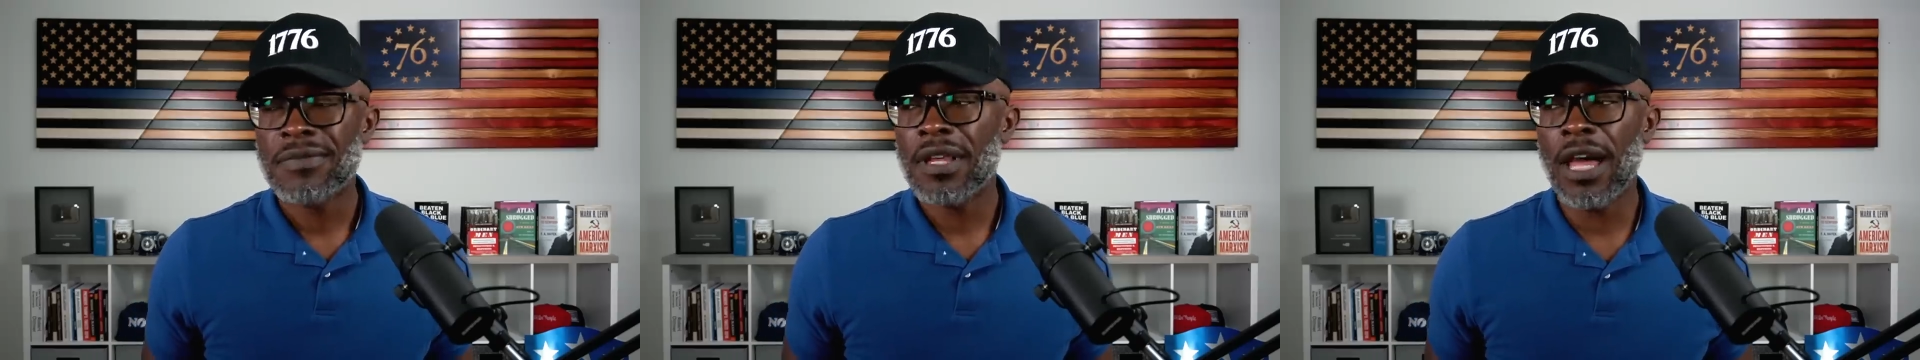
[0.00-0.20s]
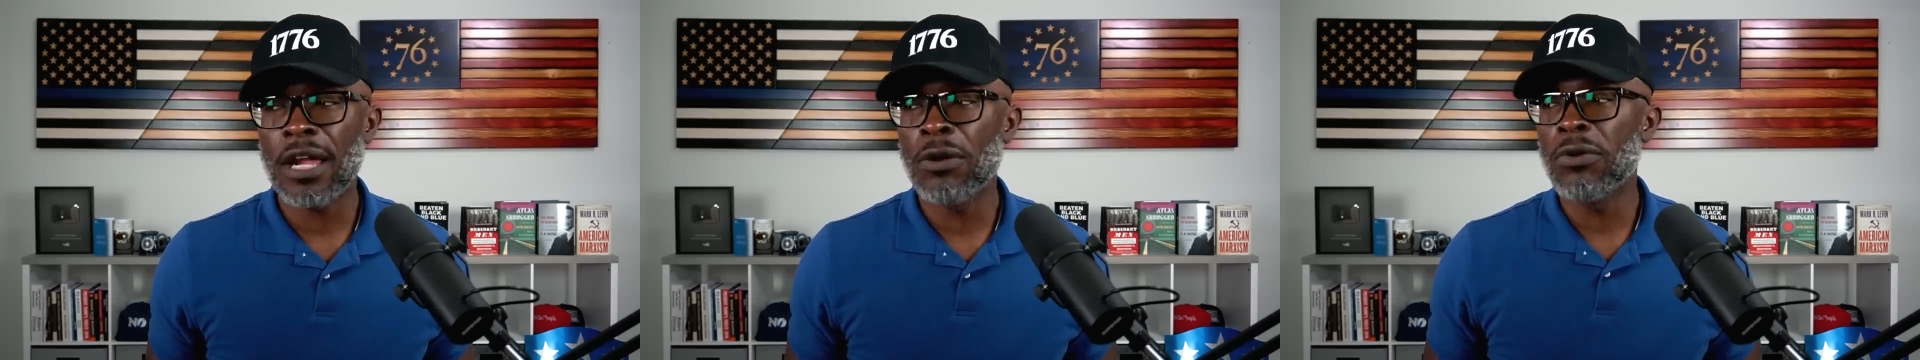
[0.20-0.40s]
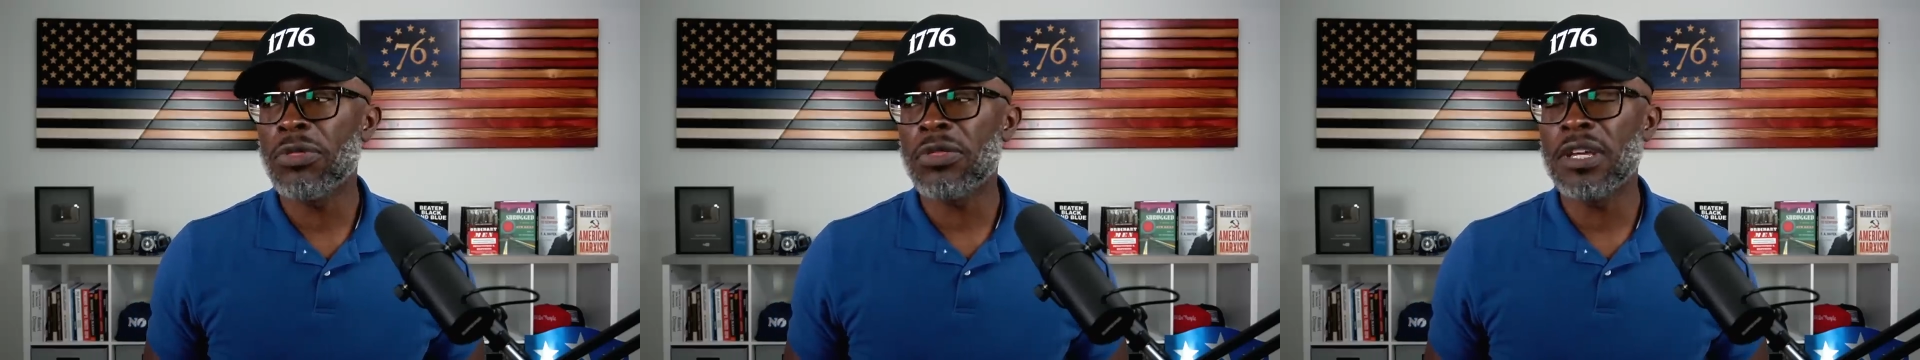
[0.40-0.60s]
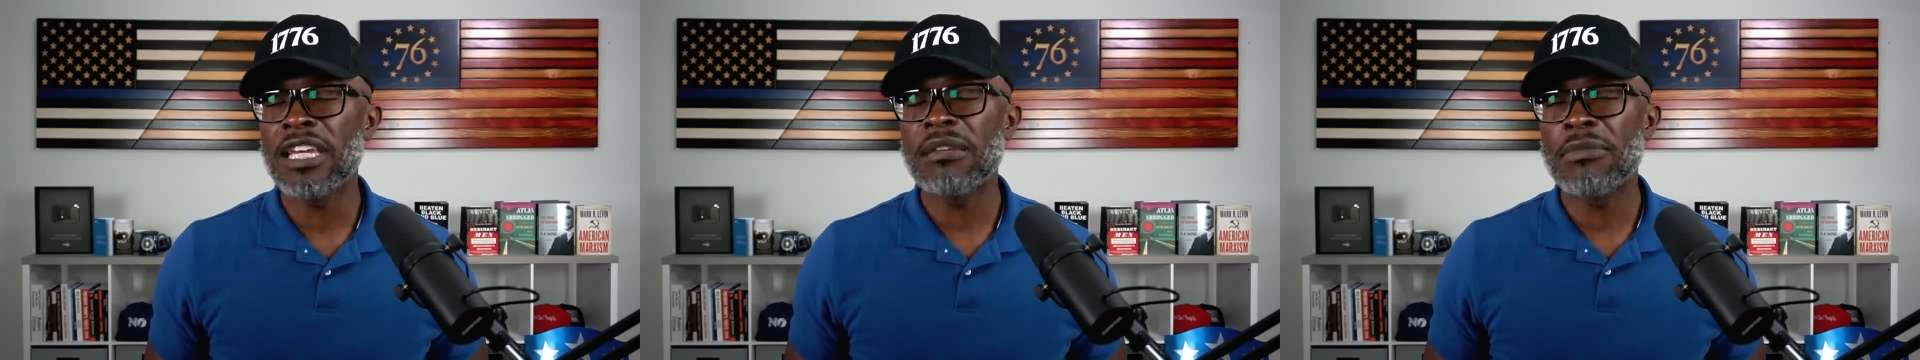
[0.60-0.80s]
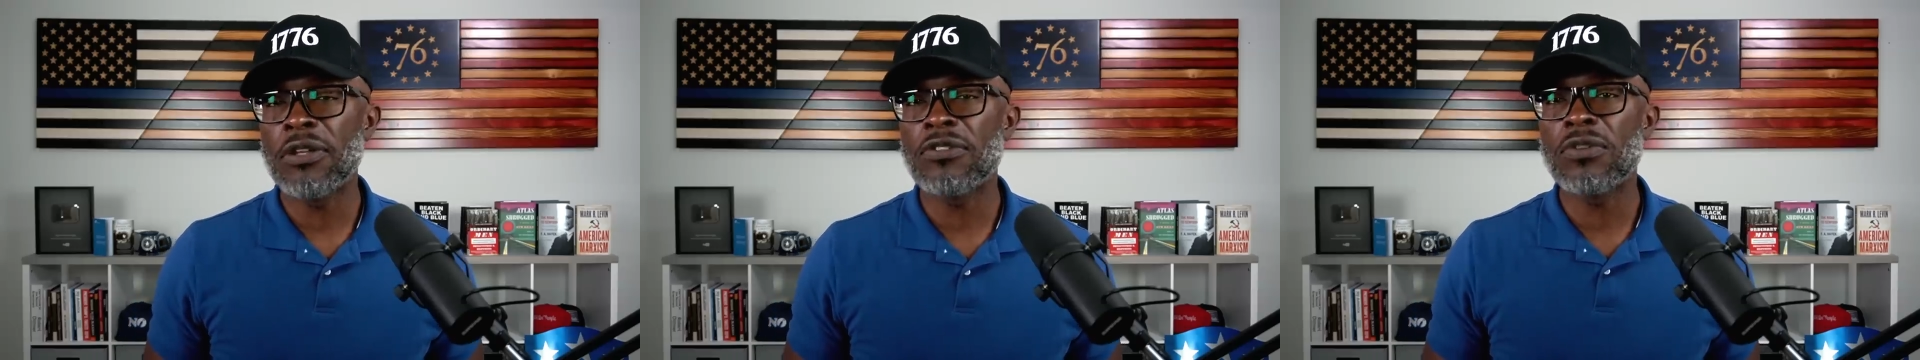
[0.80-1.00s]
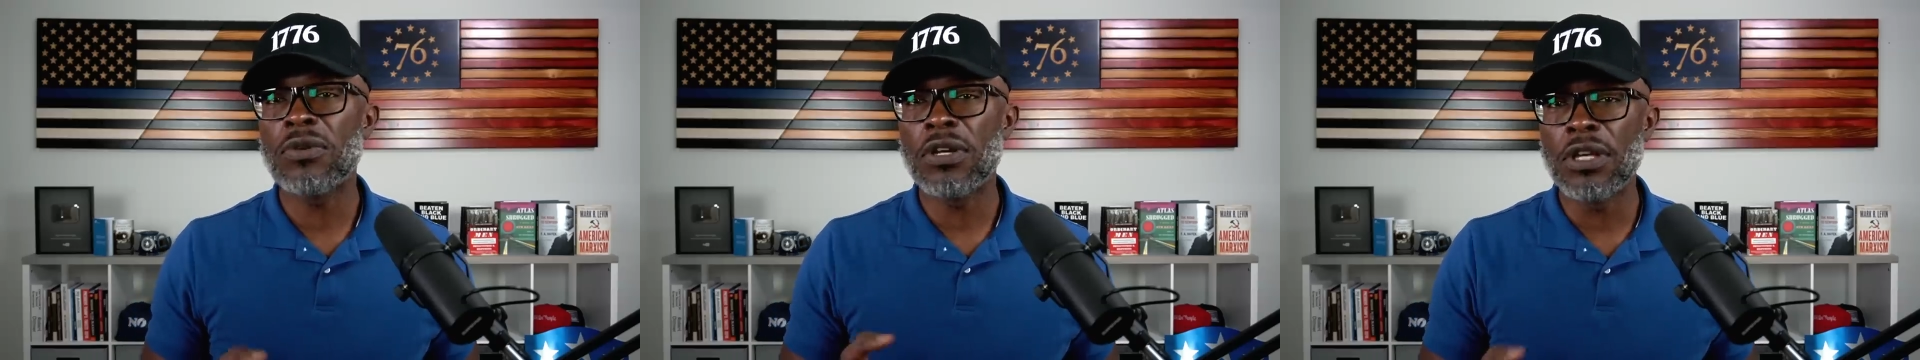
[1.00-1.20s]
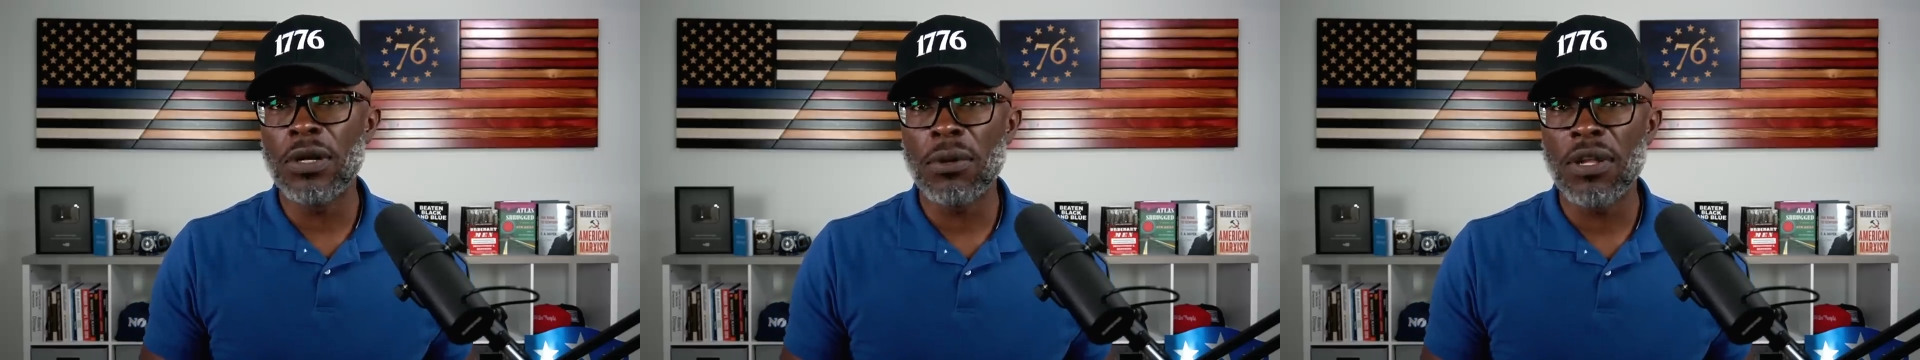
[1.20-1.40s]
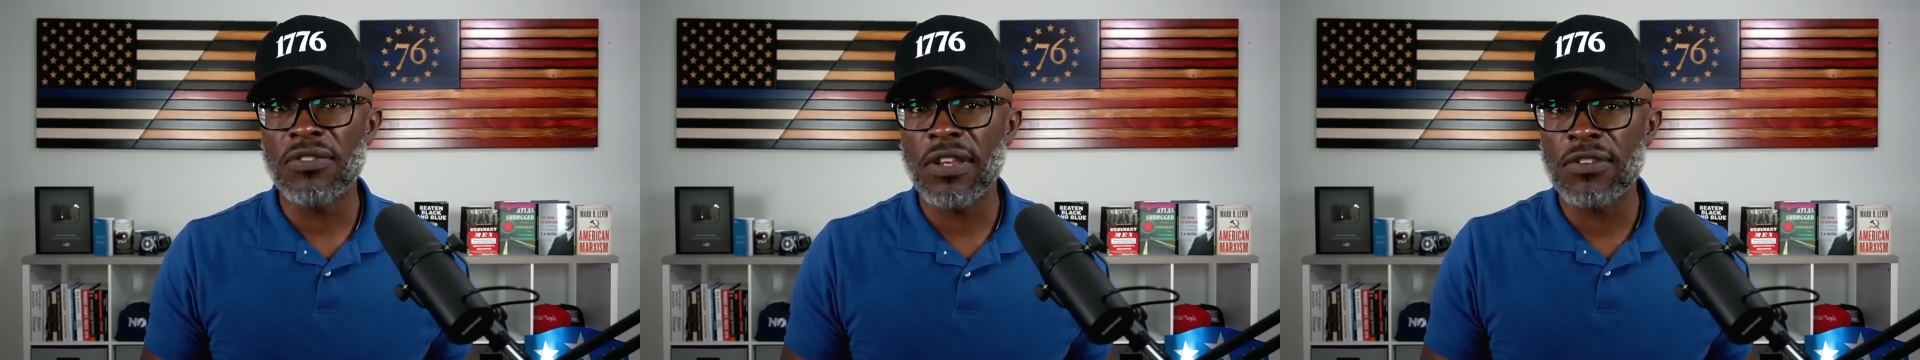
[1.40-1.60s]
I don't think mental
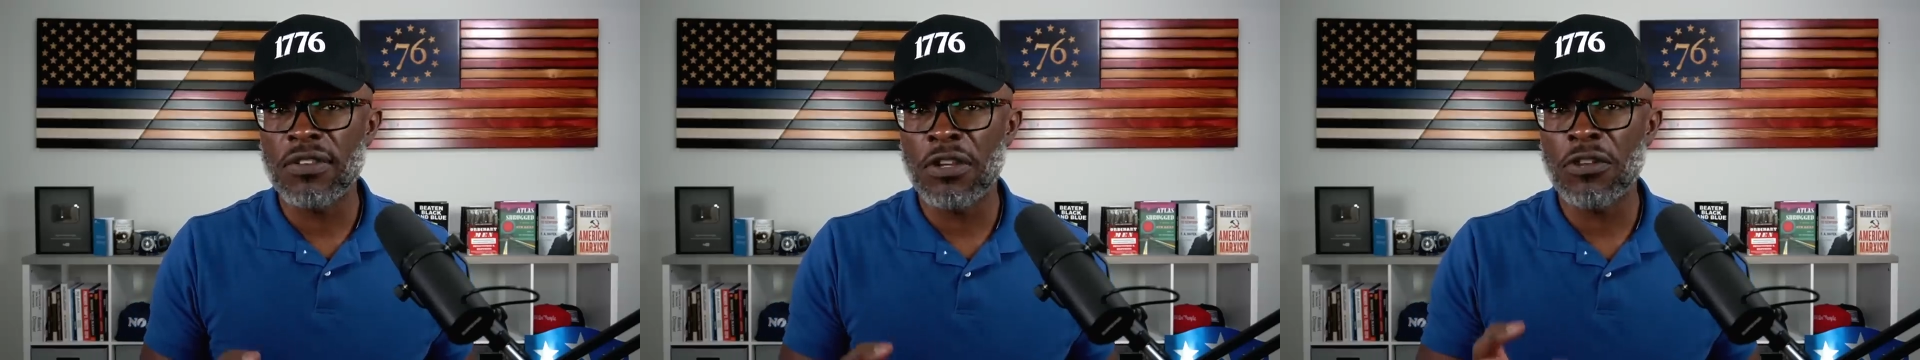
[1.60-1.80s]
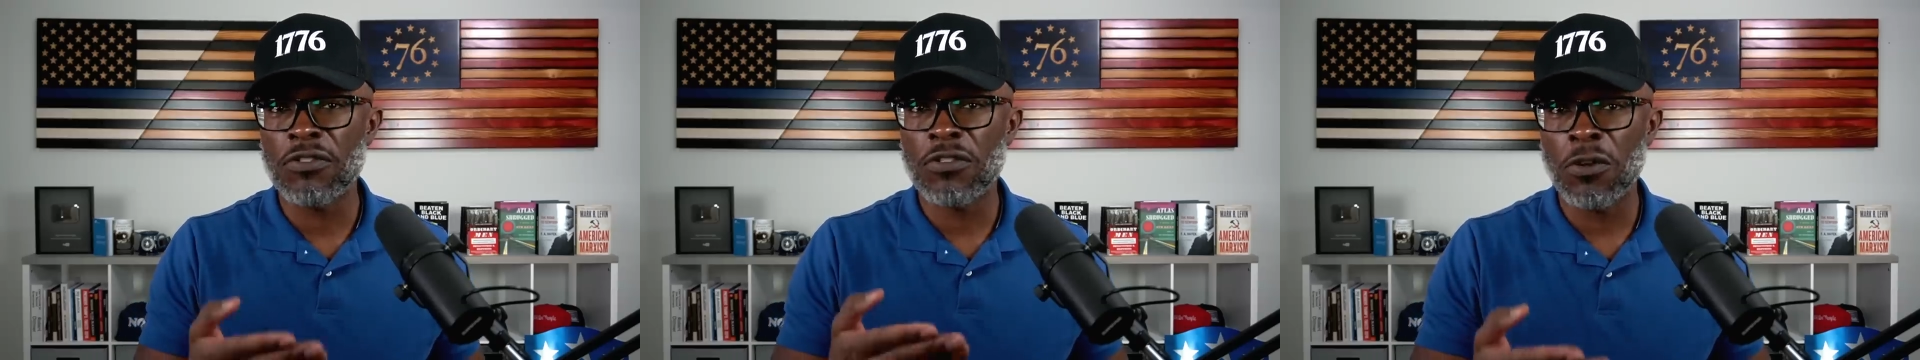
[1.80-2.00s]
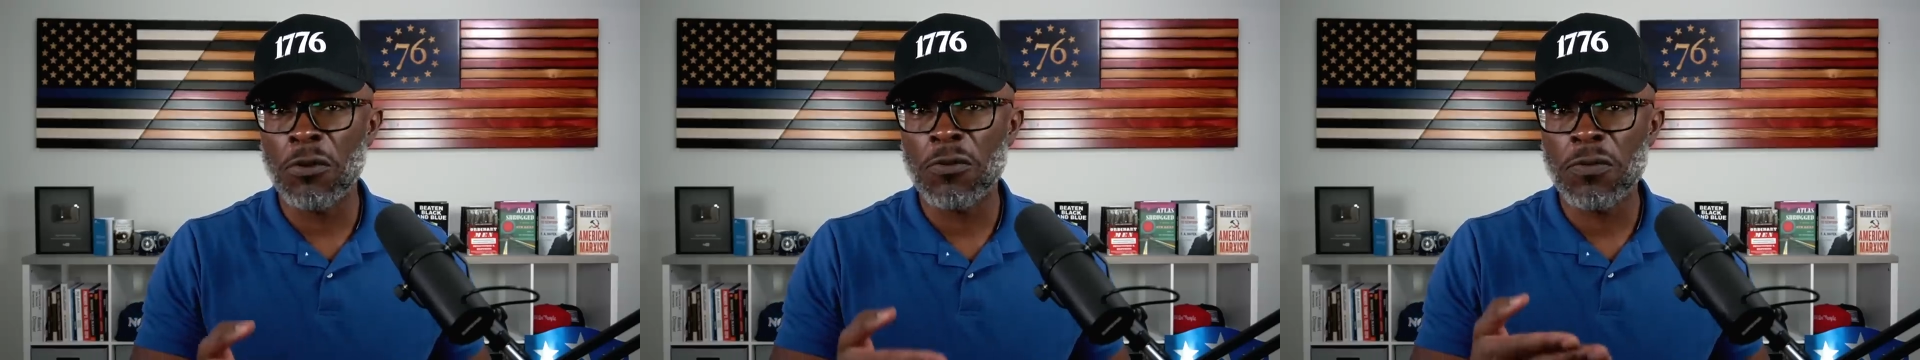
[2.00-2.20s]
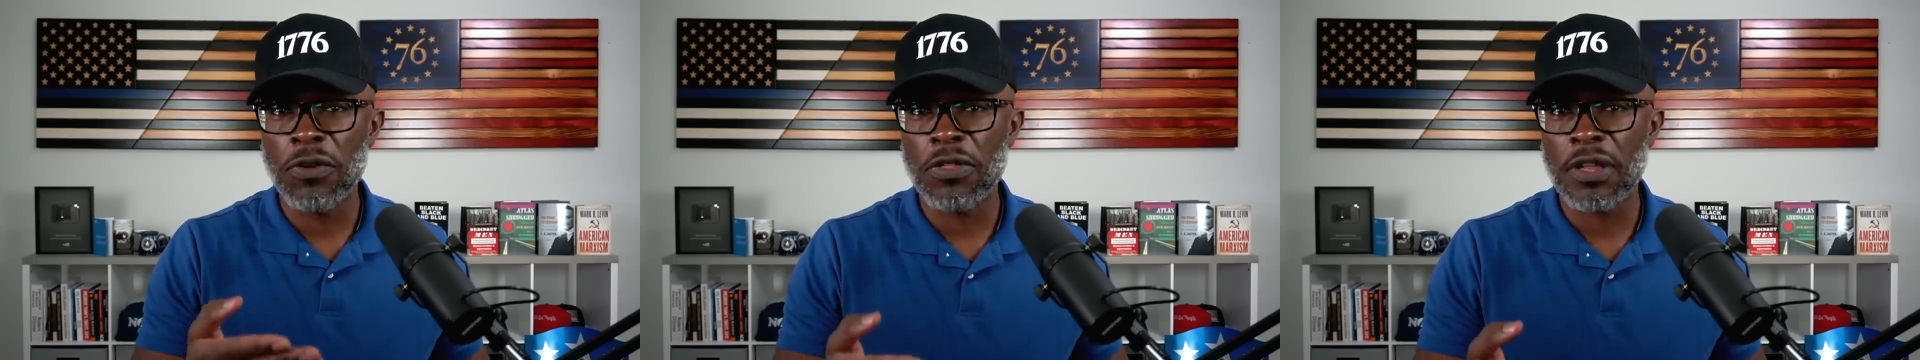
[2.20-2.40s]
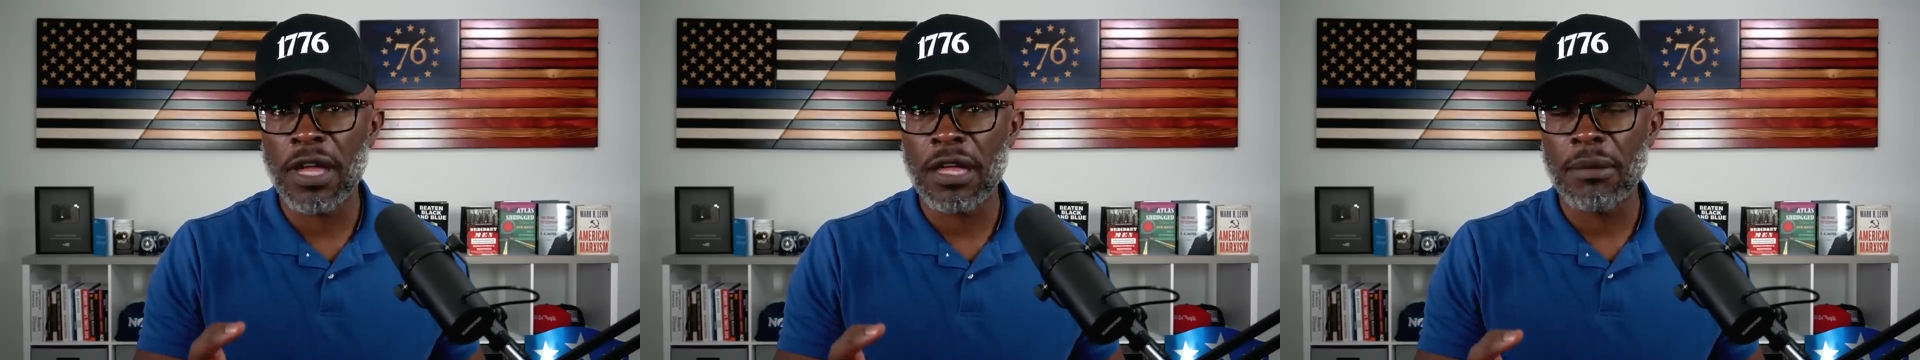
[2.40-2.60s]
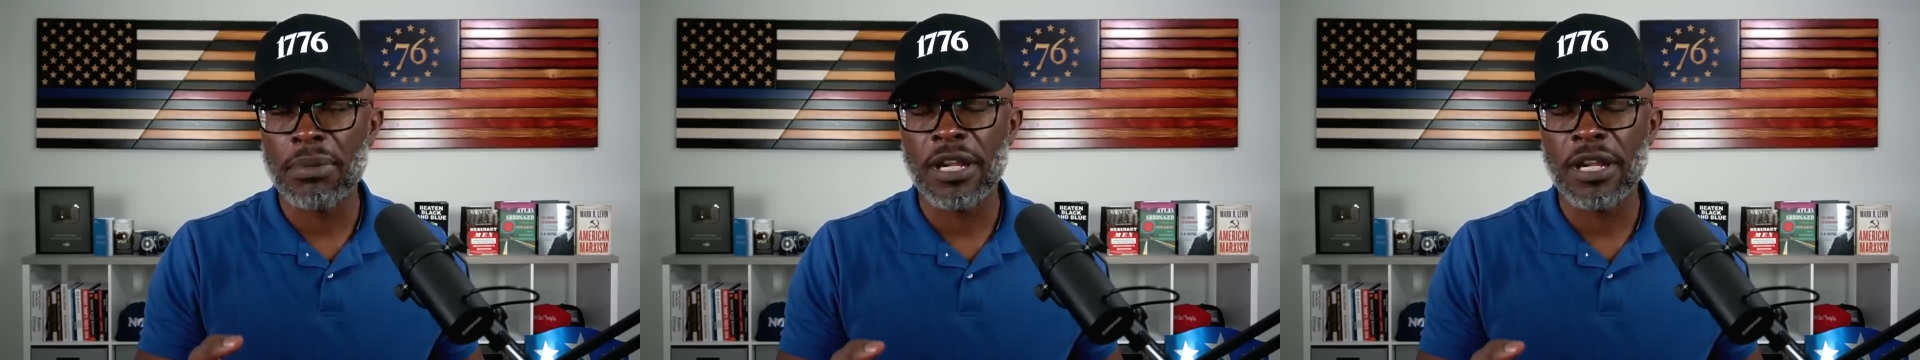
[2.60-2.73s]
illness is an excuse for that,